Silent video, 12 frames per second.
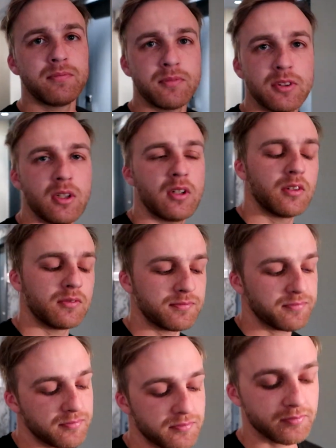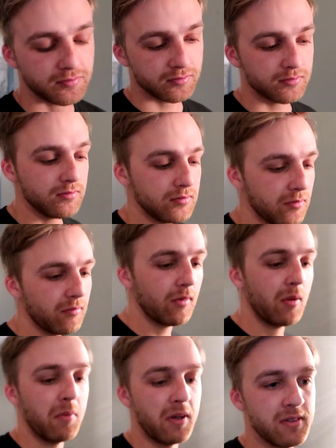So
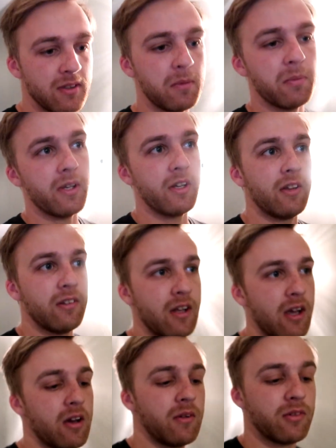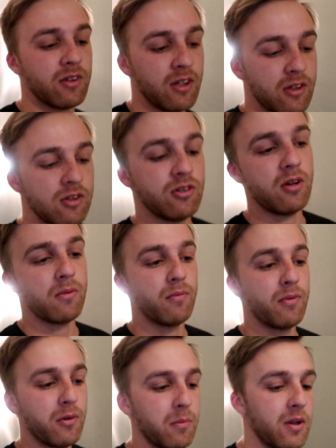basically the plan is now I'm just gonna hit the gym
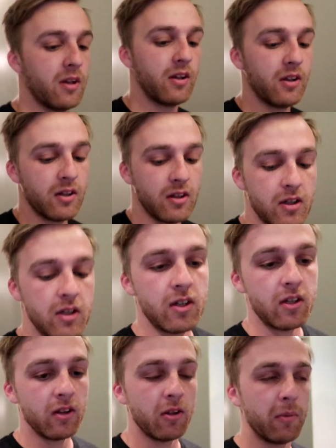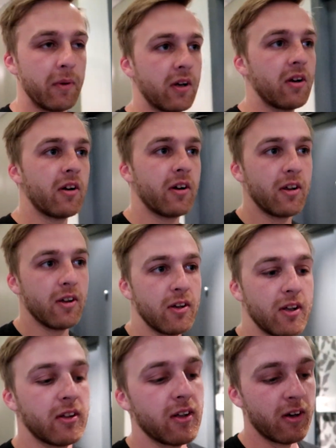for a minute, a little bit of cardio,
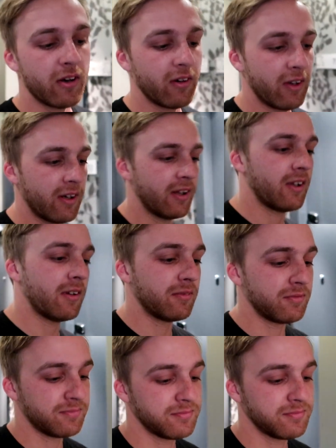get the heart rate up.